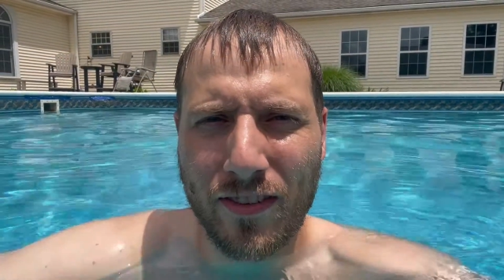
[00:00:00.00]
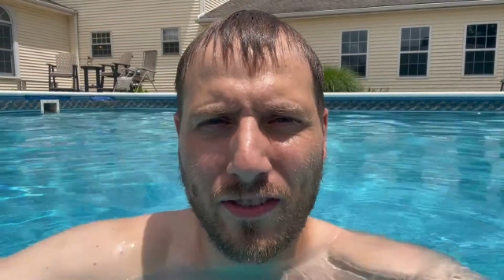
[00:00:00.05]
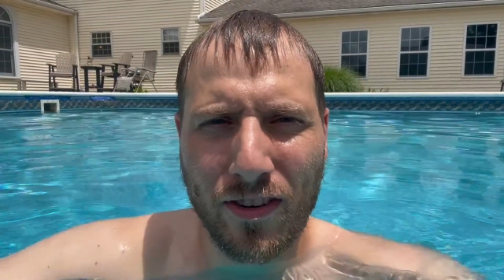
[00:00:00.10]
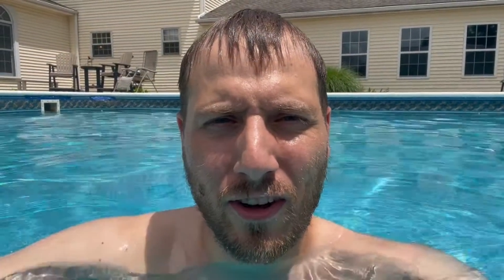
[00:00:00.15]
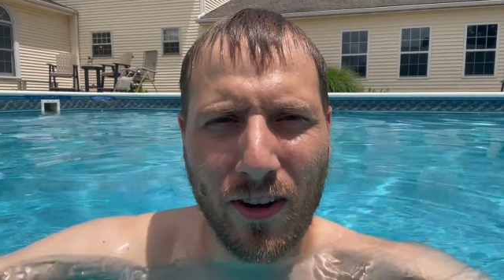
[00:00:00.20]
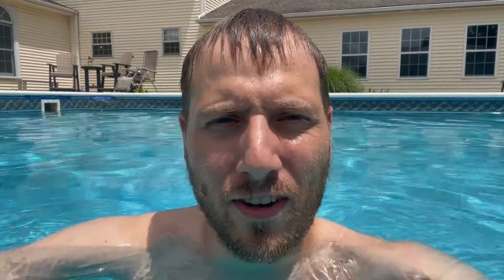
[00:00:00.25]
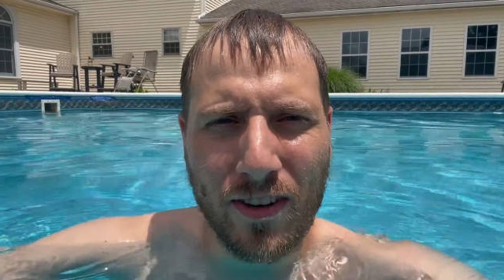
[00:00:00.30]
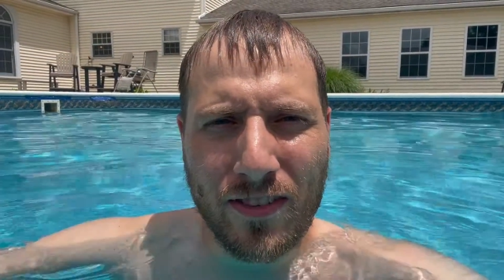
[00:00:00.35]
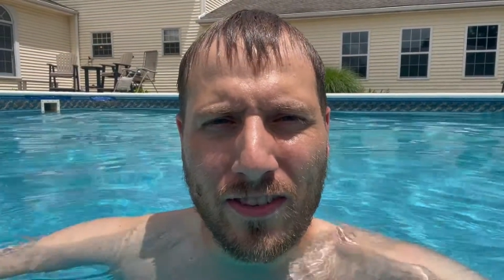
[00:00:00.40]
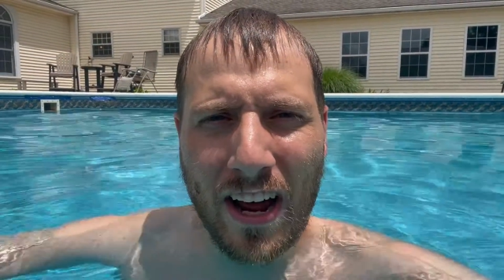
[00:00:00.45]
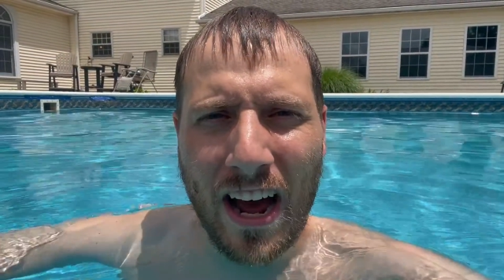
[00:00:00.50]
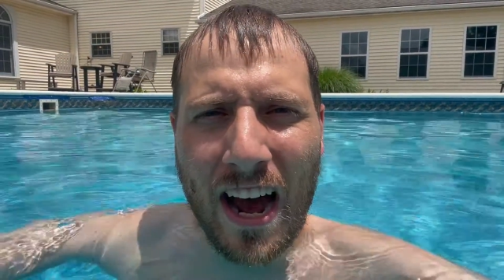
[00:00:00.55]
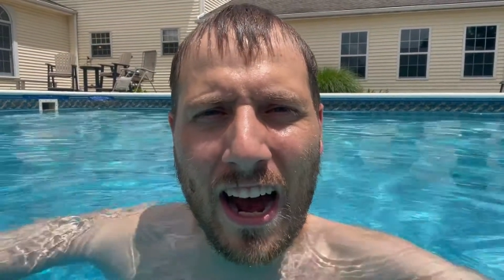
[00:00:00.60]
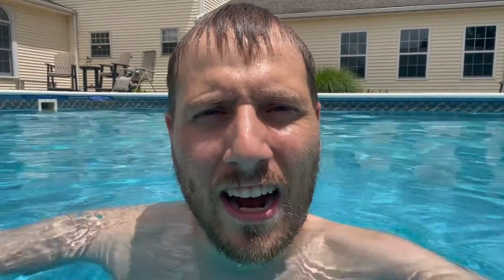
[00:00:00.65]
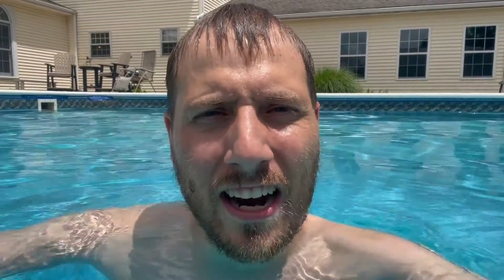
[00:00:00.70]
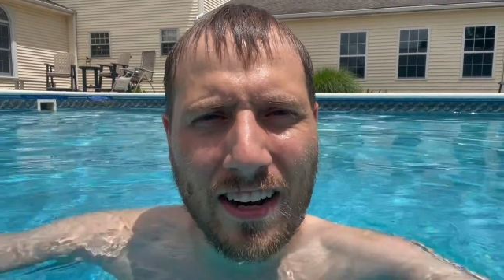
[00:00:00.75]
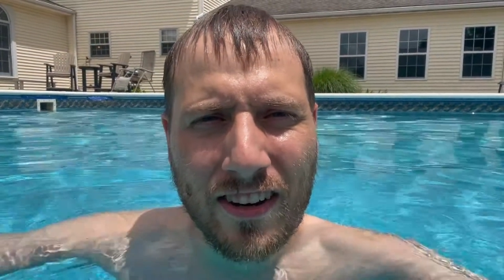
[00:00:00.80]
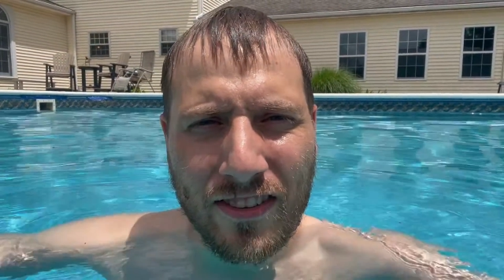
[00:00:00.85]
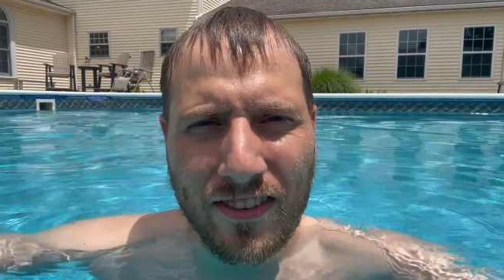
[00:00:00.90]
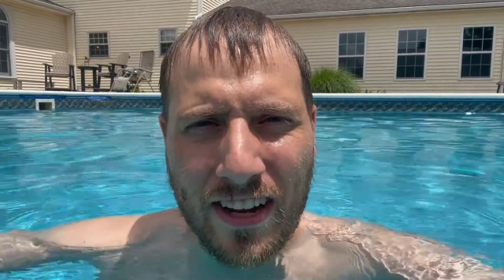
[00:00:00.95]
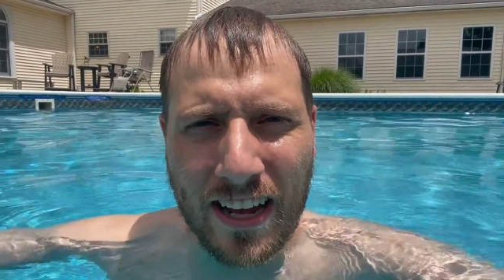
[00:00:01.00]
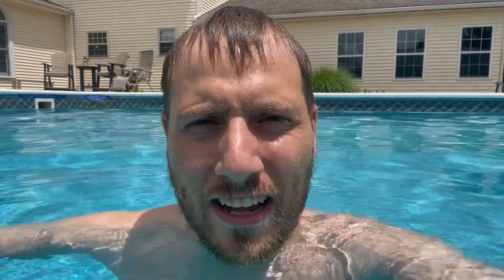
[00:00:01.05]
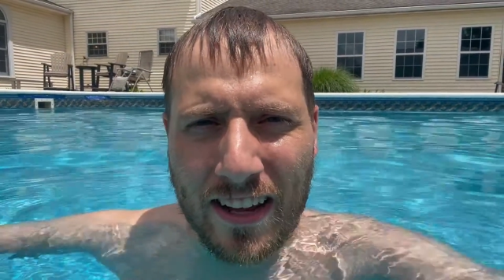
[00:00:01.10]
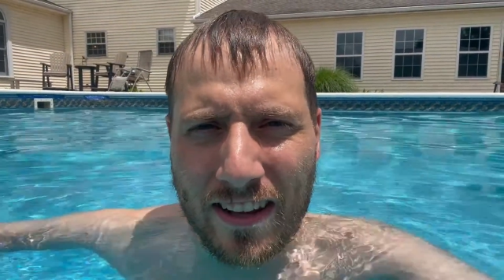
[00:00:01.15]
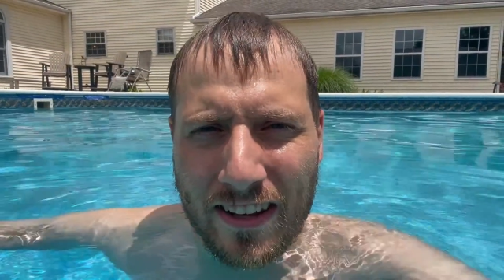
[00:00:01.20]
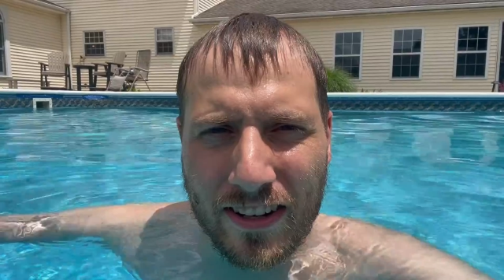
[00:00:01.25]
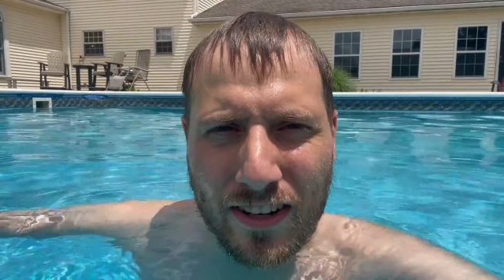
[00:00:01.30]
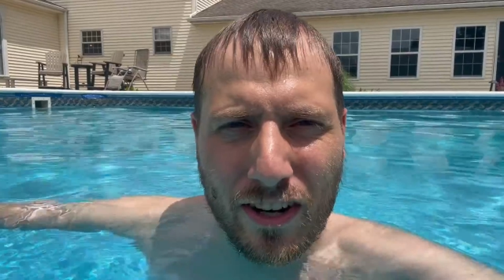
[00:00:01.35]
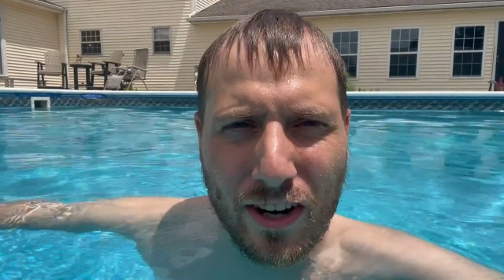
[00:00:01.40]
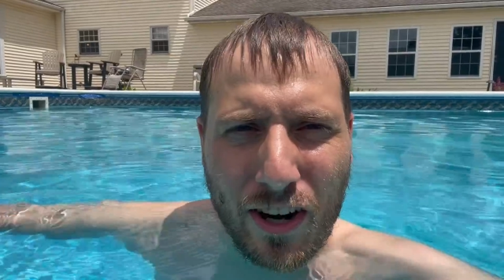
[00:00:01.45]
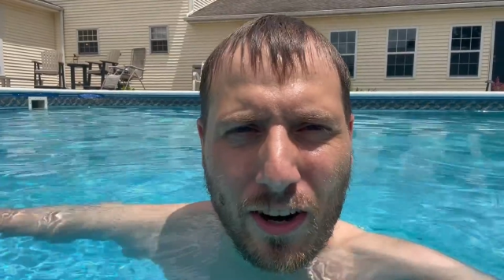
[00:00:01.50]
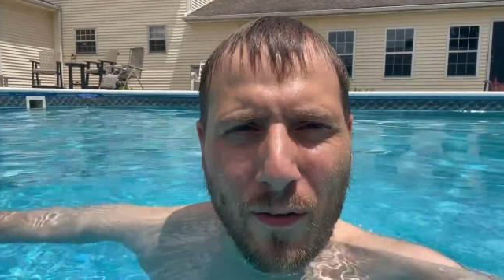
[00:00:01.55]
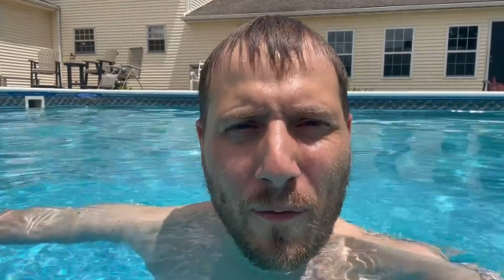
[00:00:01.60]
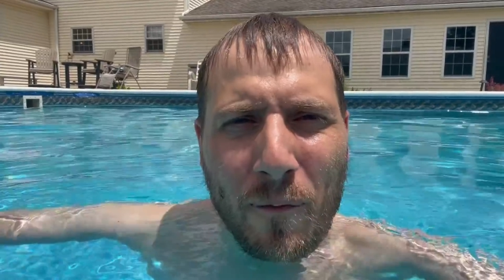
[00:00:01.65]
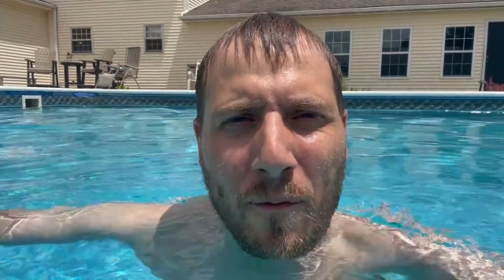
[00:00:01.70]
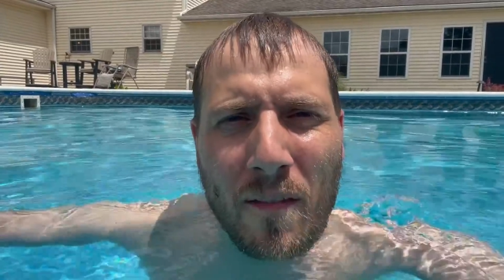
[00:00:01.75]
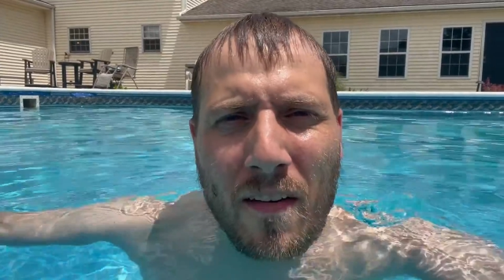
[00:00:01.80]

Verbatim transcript: so it's the hottest day of the year.